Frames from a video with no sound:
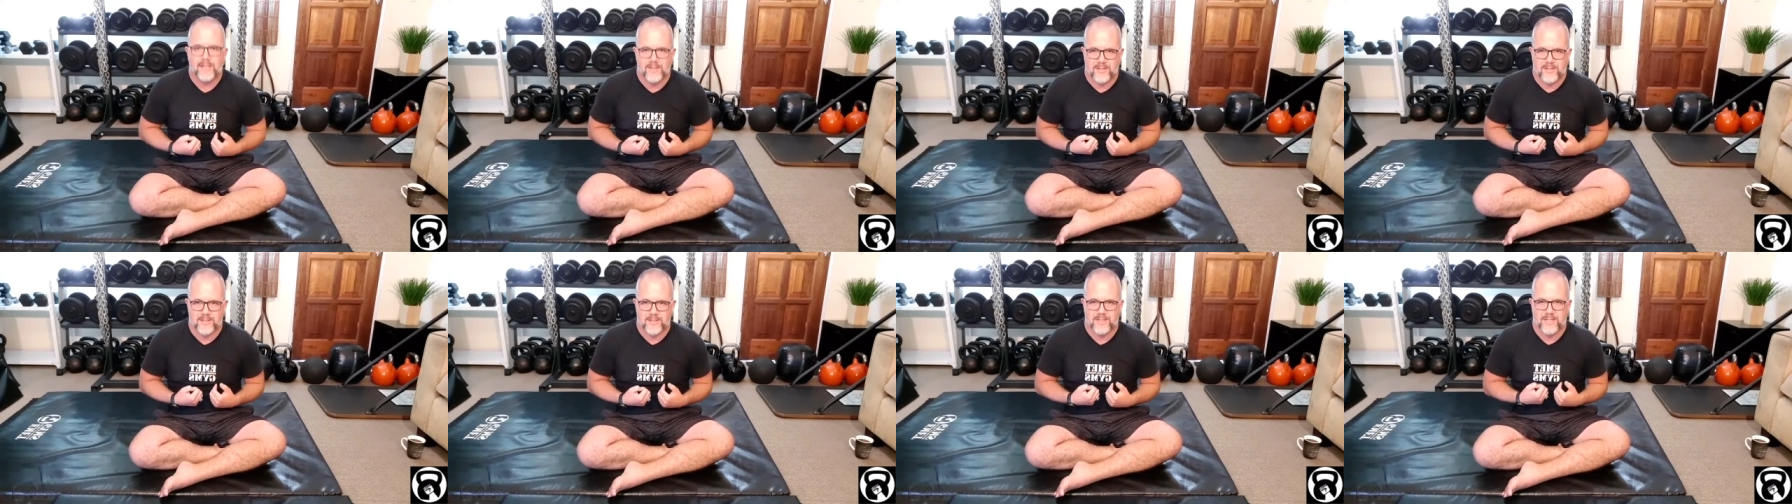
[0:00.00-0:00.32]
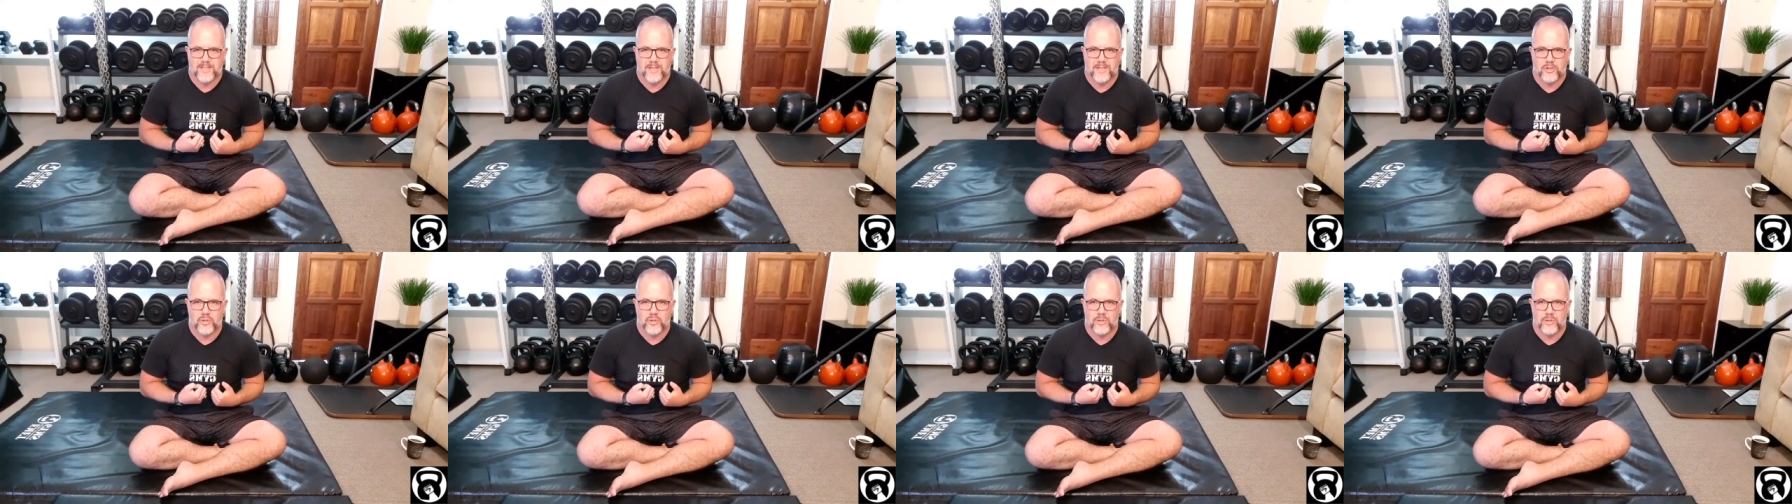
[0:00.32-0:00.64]
the
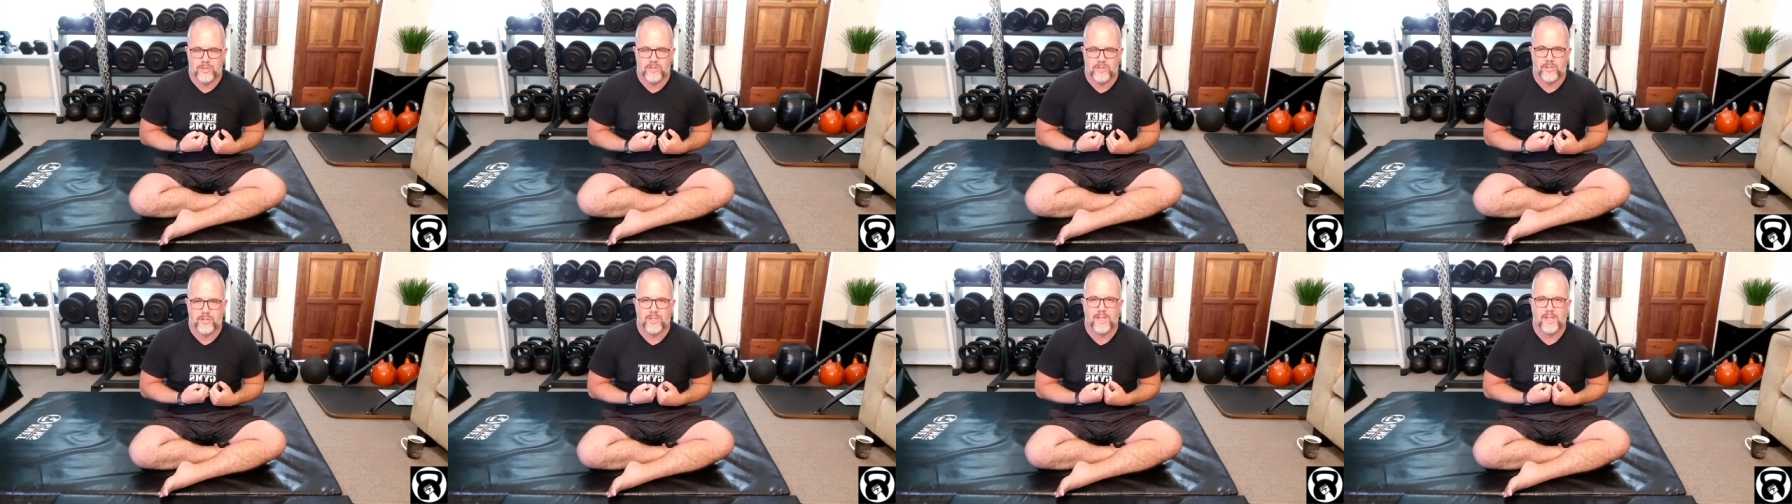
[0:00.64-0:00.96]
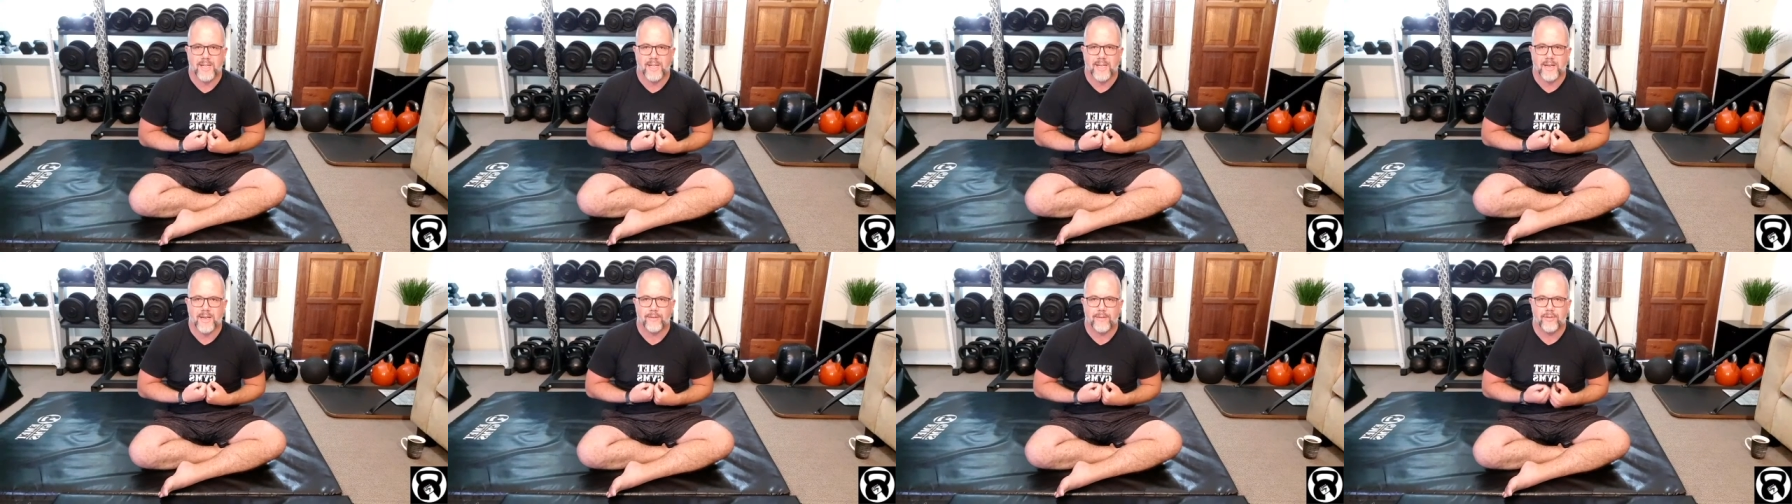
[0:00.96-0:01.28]
session is going to
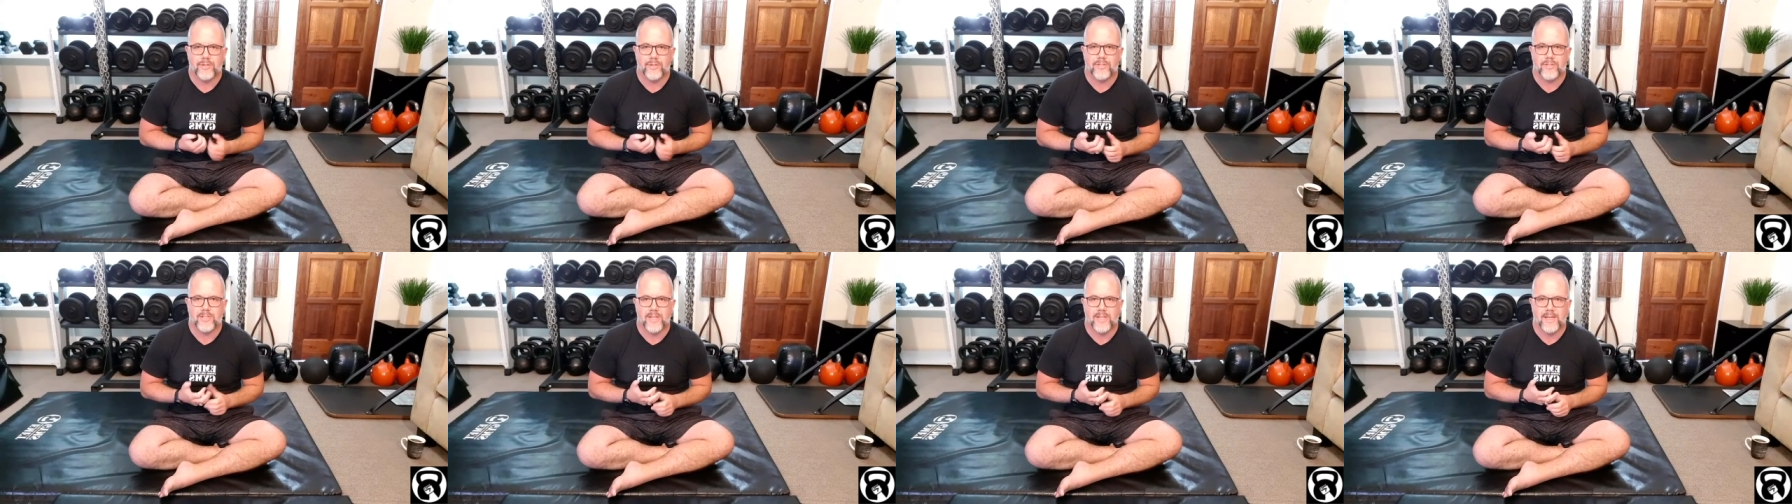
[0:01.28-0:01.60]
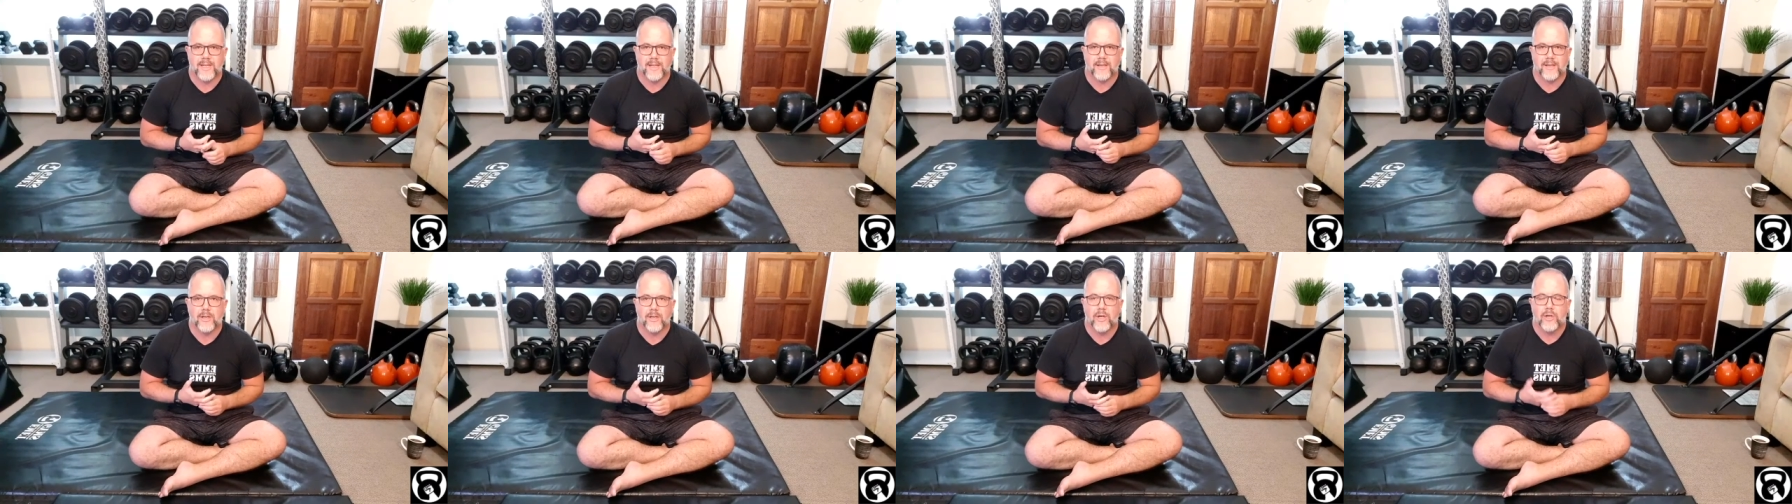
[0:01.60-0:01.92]
cover
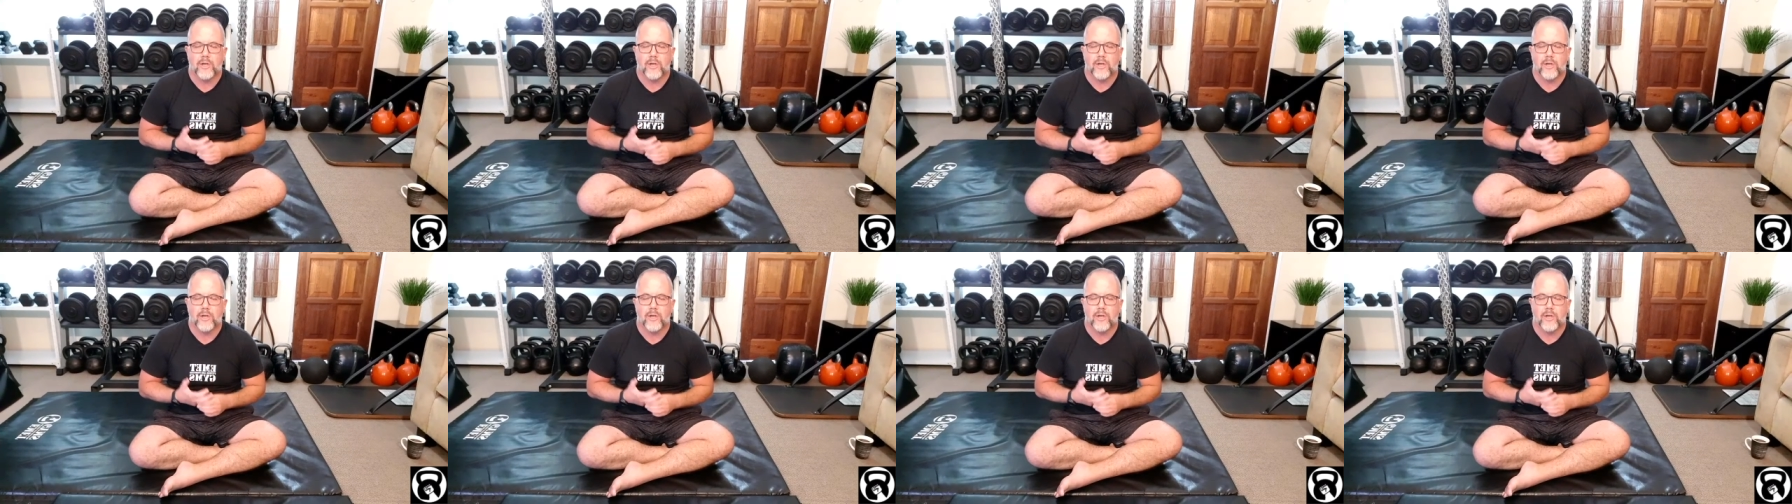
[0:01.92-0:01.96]
today.